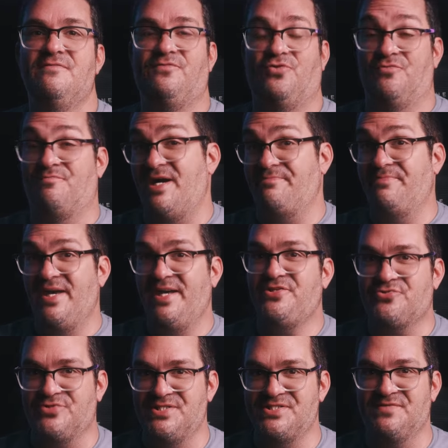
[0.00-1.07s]
for my
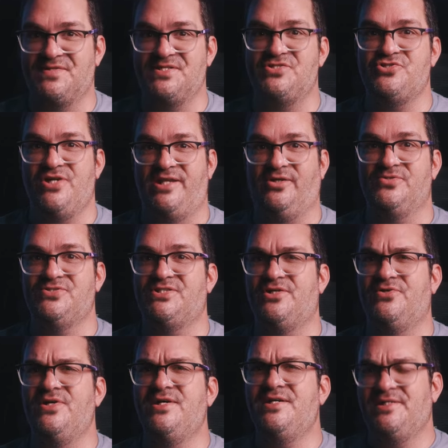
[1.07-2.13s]
patrons of this channel,
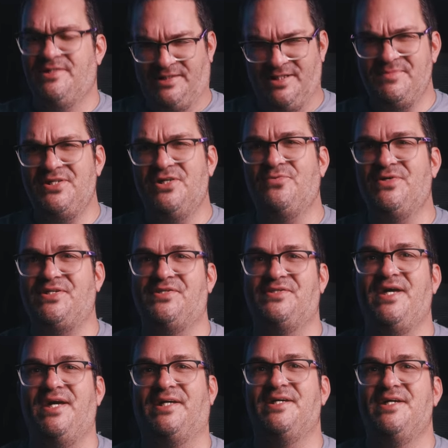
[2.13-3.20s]
so let me know what you
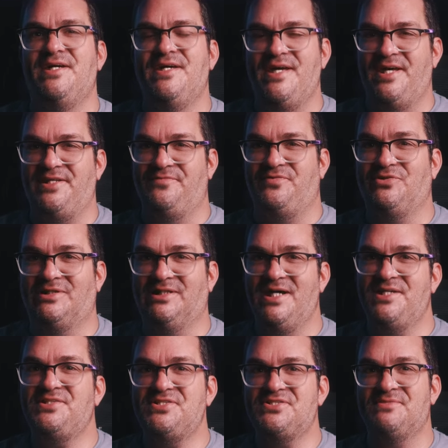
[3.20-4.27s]
think. And if you'd
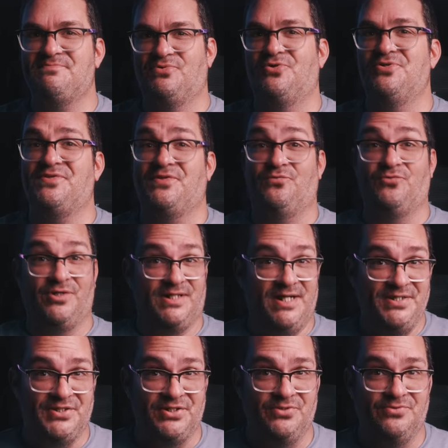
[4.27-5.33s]
like to support the work
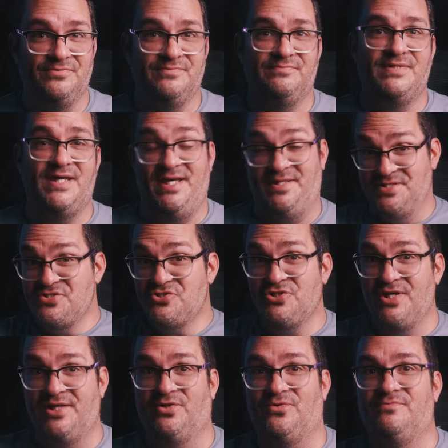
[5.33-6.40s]
I do, and this
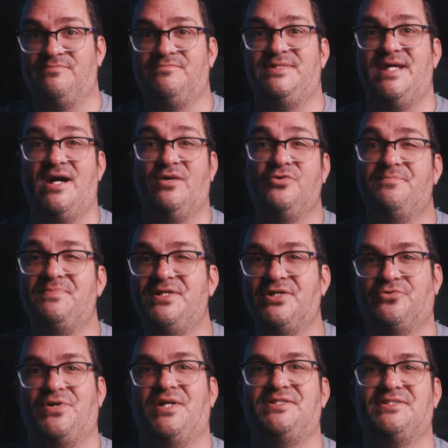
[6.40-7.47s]
channel, now would be a
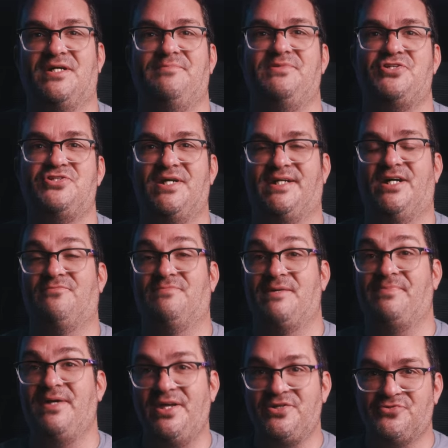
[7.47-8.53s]
great time to check out my
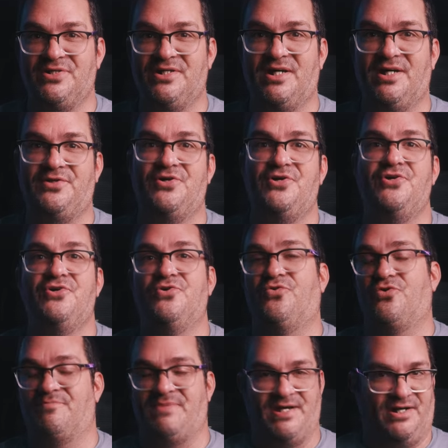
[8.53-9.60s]
Patreon
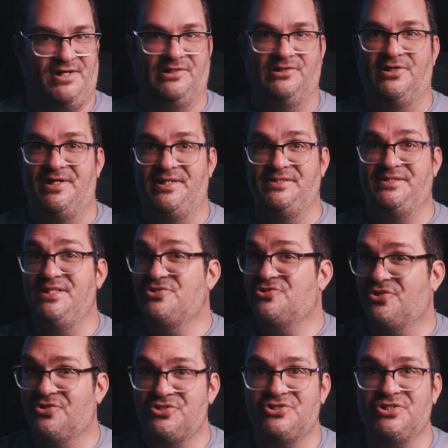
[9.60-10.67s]
or my online t
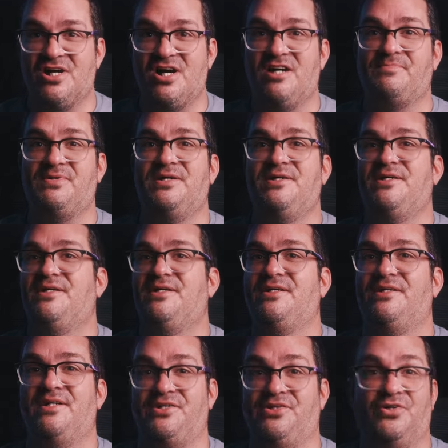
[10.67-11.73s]
shirt shop
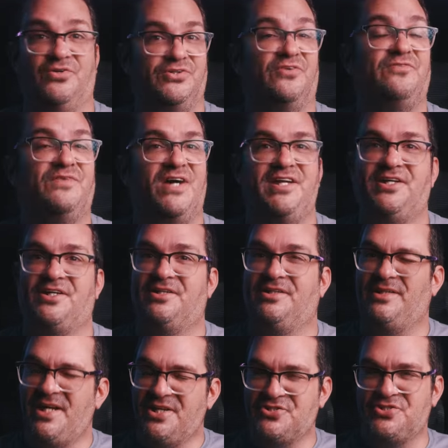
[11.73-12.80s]
uh, you know, you'll find a
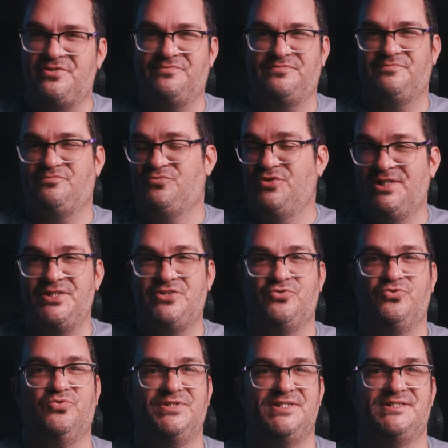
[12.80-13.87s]
collection of really
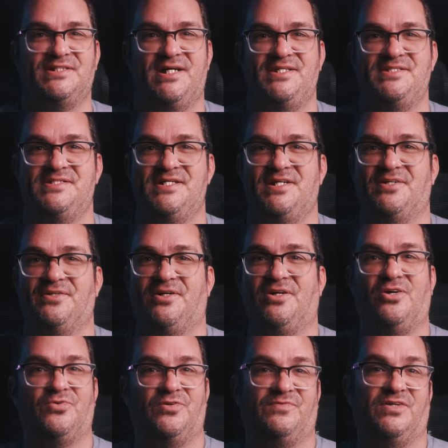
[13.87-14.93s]
cool designs there,
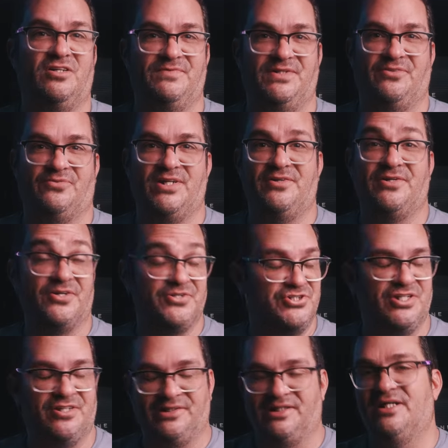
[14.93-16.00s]
all revolving around our
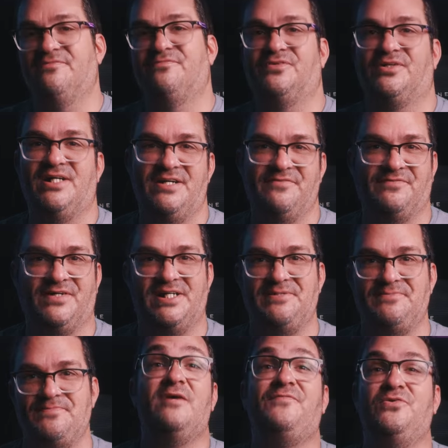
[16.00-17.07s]
shared love for
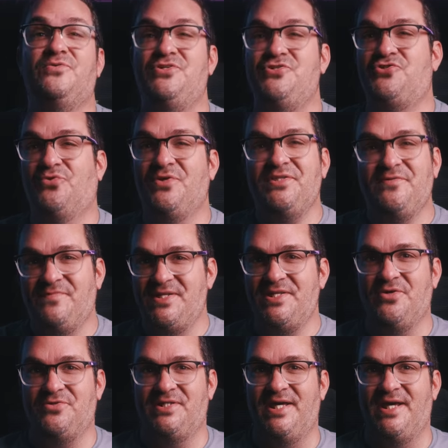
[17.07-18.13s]
hi-fi. If you enjoyed the
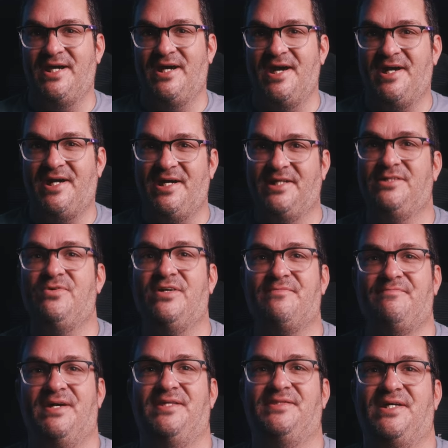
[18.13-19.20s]
video today, I highly
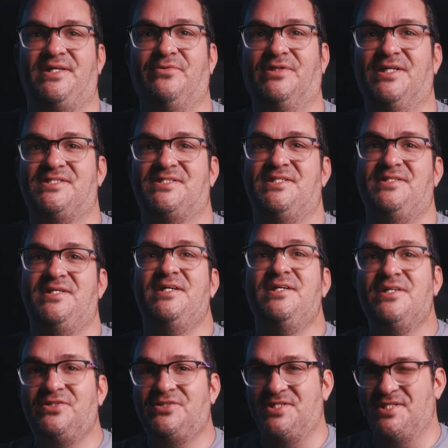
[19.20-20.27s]
recommend that you listen
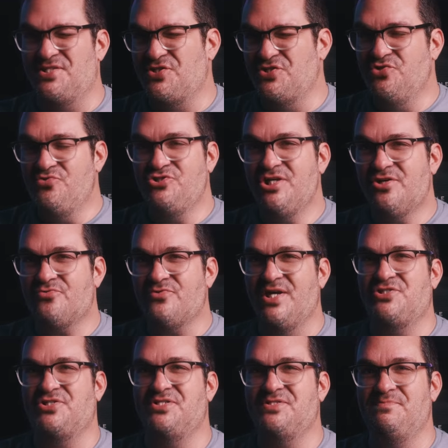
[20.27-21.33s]
to this new
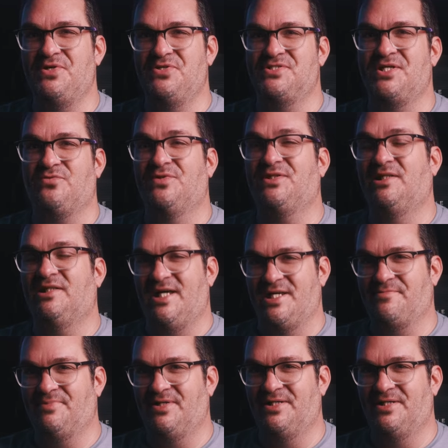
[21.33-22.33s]
generation's music with the like